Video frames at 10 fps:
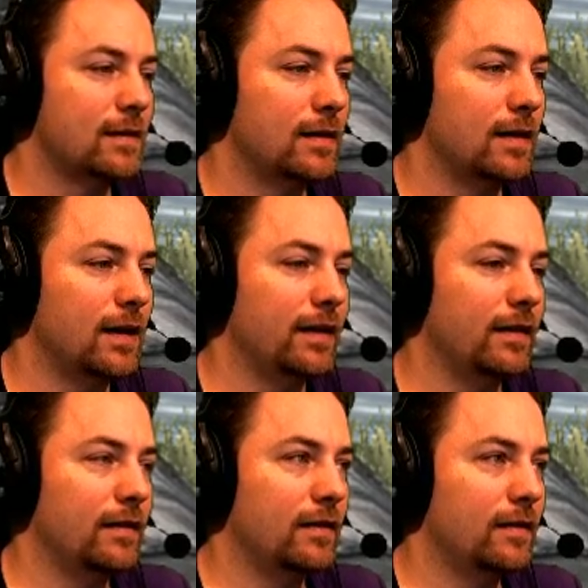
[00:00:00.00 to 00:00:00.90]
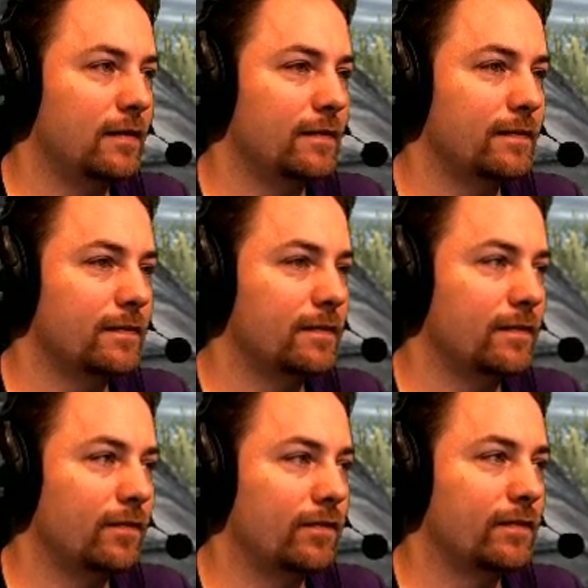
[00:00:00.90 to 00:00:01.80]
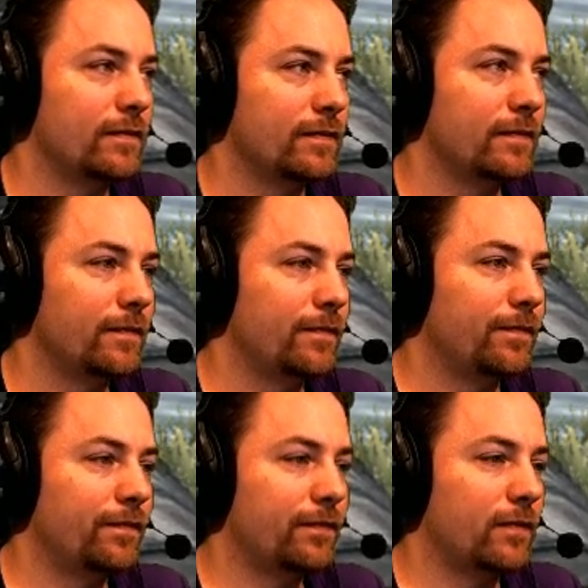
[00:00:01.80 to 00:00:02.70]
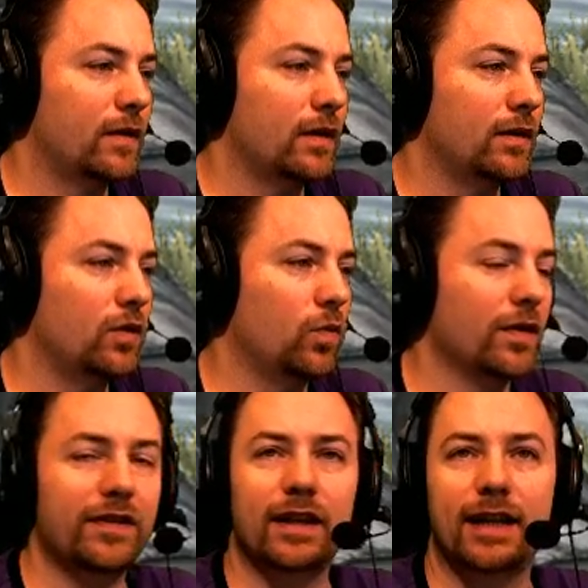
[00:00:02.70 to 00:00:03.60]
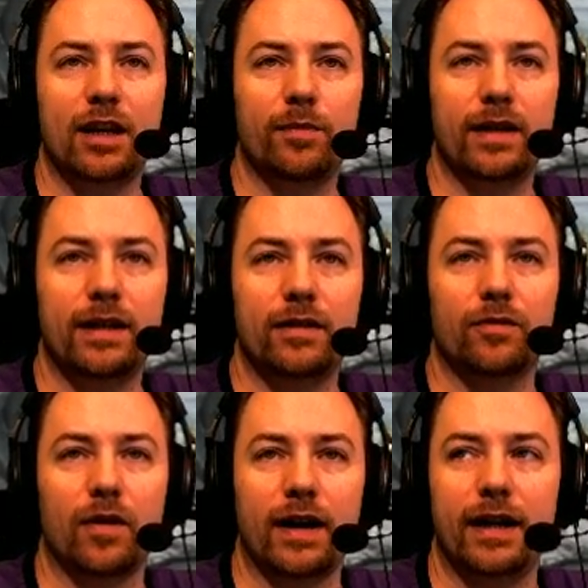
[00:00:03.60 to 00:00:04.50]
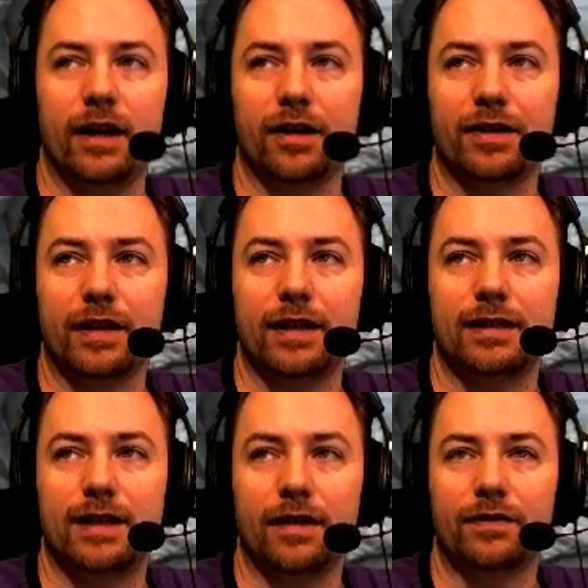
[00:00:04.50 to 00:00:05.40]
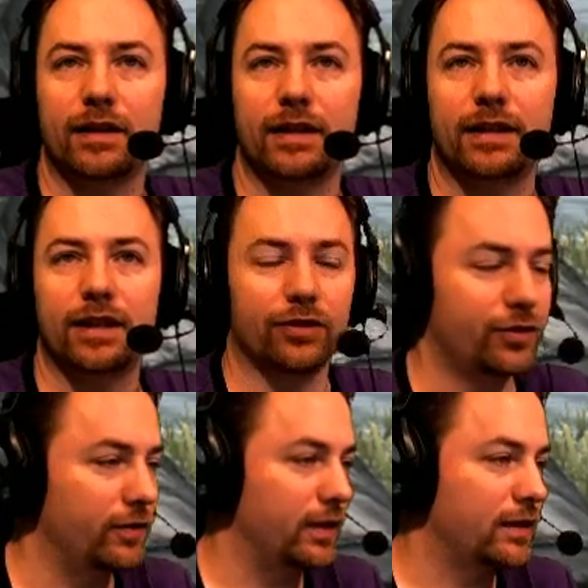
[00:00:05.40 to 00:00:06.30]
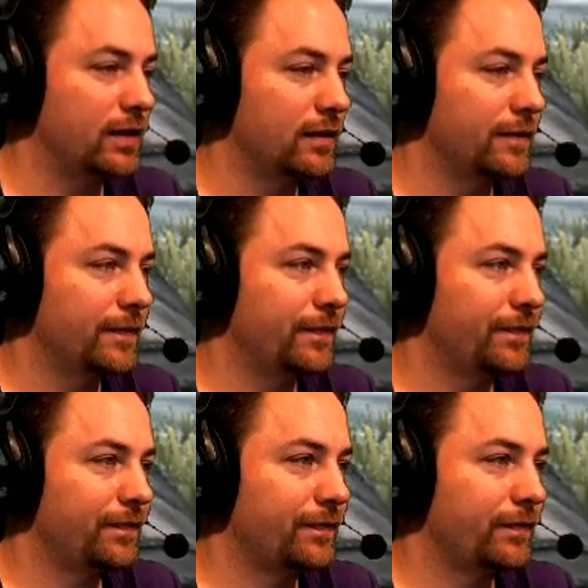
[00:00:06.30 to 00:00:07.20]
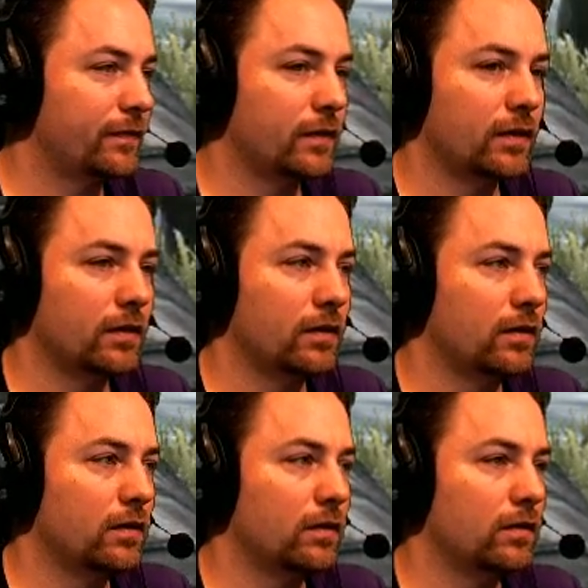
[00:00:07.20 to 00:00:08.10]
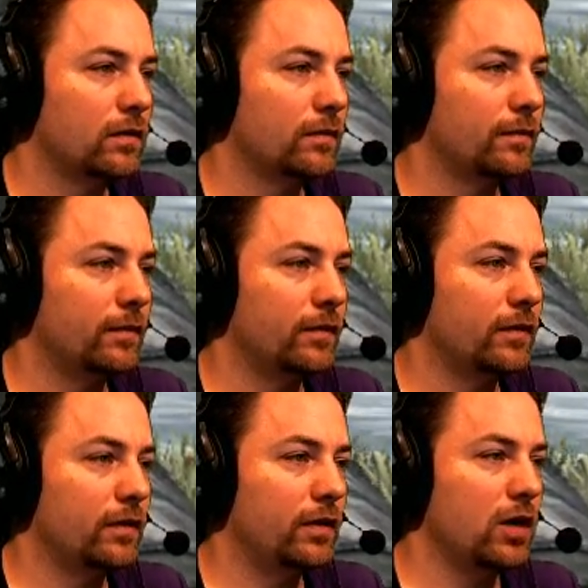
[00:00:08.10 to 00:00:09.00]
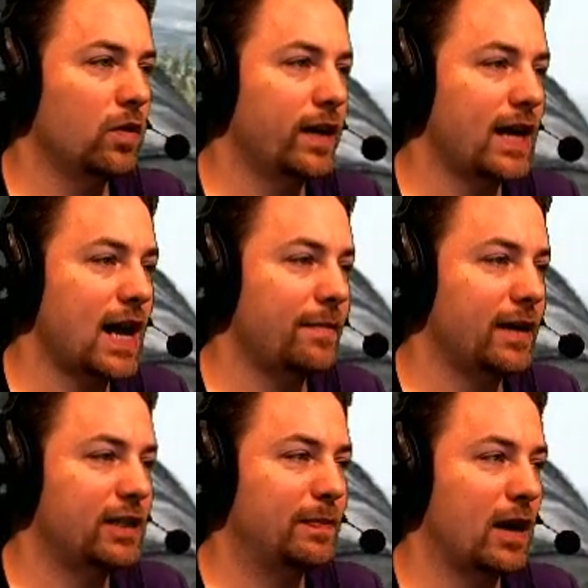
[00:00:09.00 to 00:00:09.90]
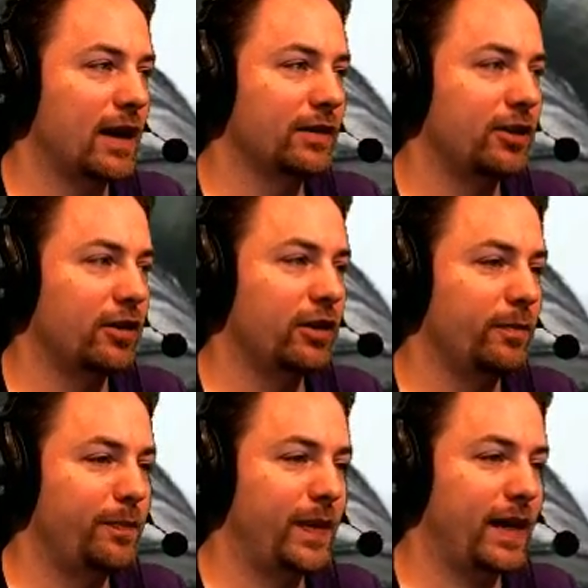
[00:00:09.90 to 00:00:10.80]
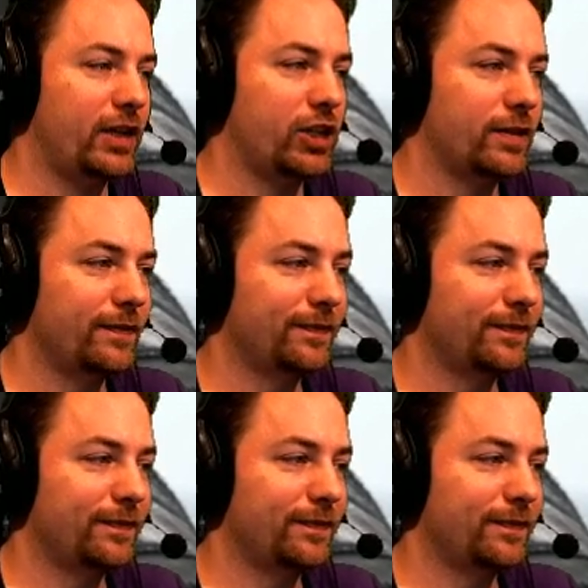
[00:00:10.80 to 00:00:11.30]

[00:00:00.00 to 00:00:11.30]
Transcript: He's over by the castle. The one thing that killed me first. right here is definitely kill streaks. No, no, my spot. Get out. No, get out of my get spot, Alterian, you bitch.